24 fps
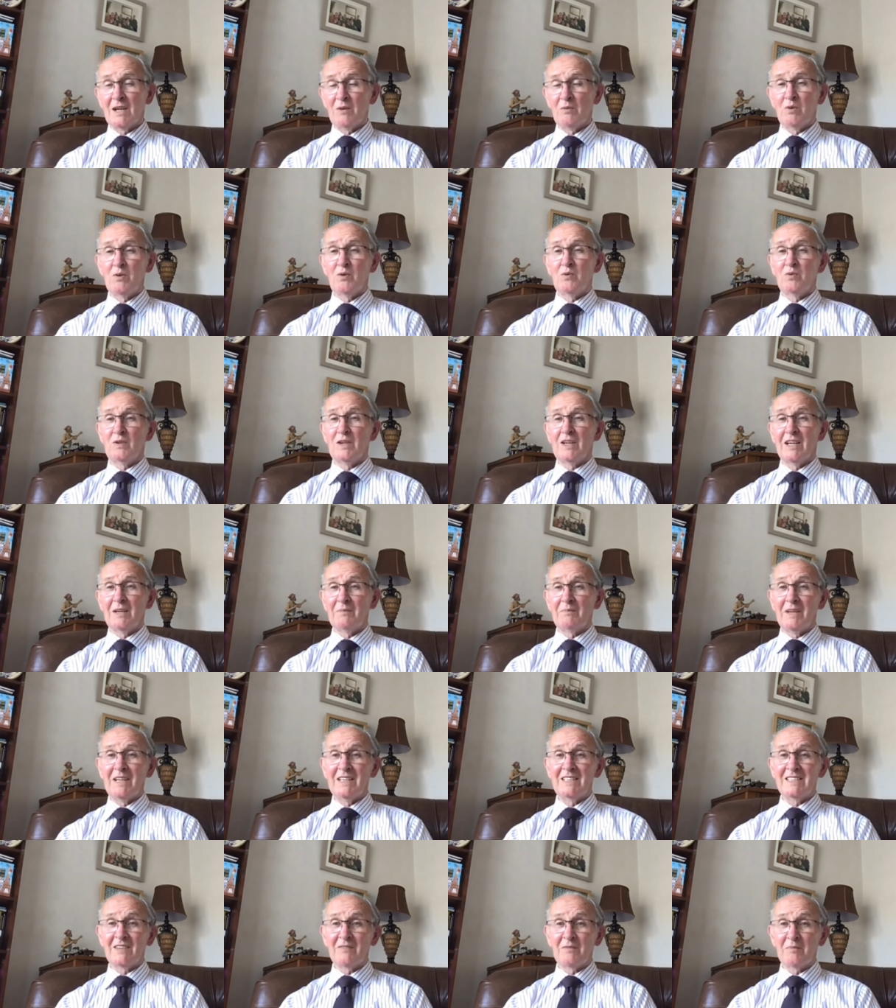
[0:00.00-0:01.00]
well, that
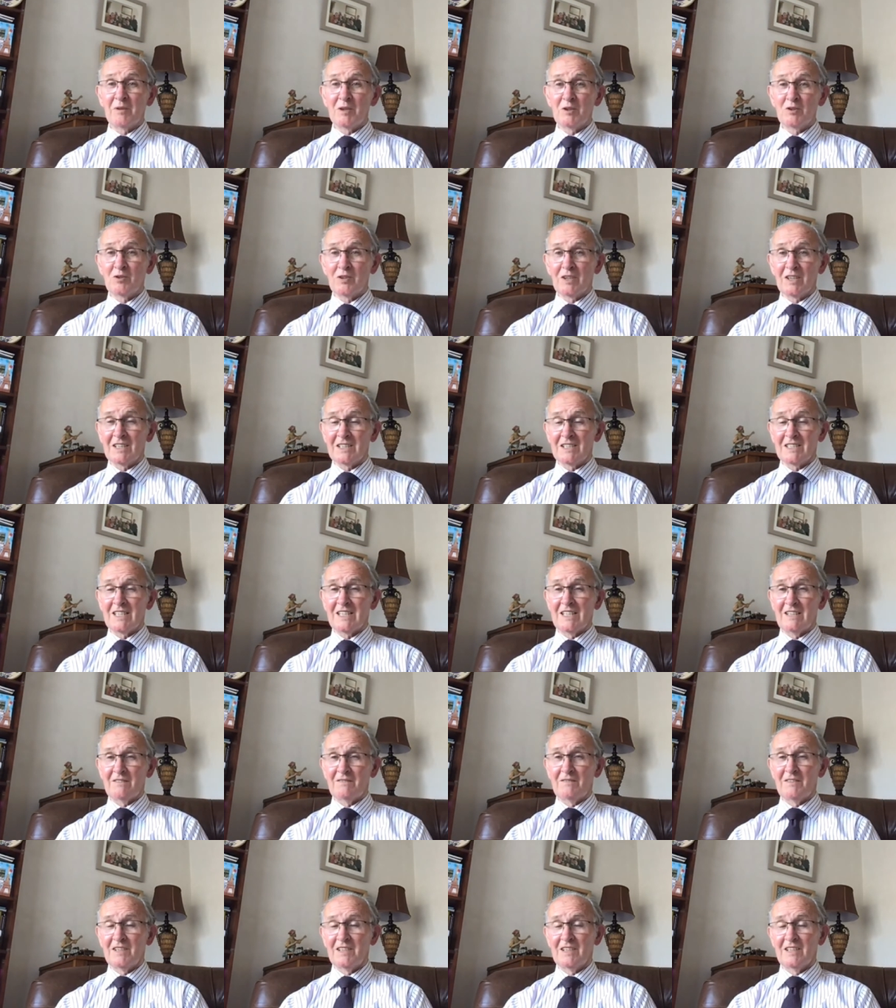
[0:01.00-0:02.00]
means everybody's going to get
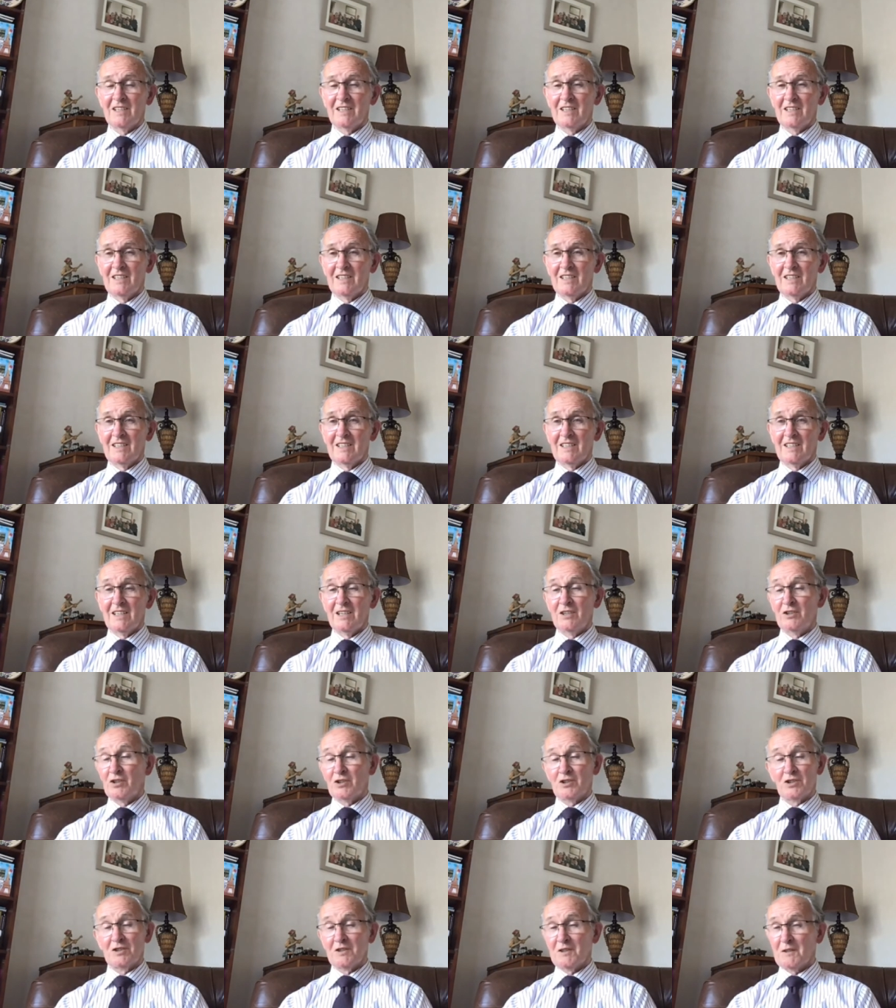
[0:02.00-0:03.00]
saved. It
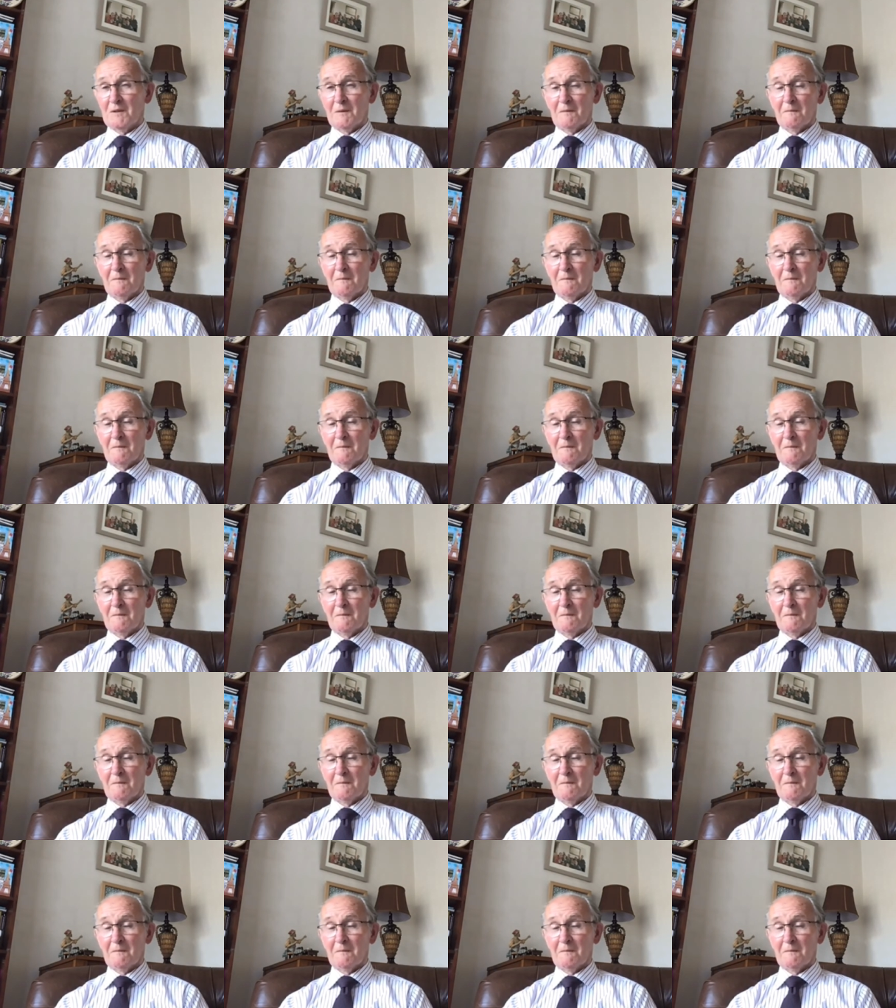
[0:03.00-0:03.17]
doesn't.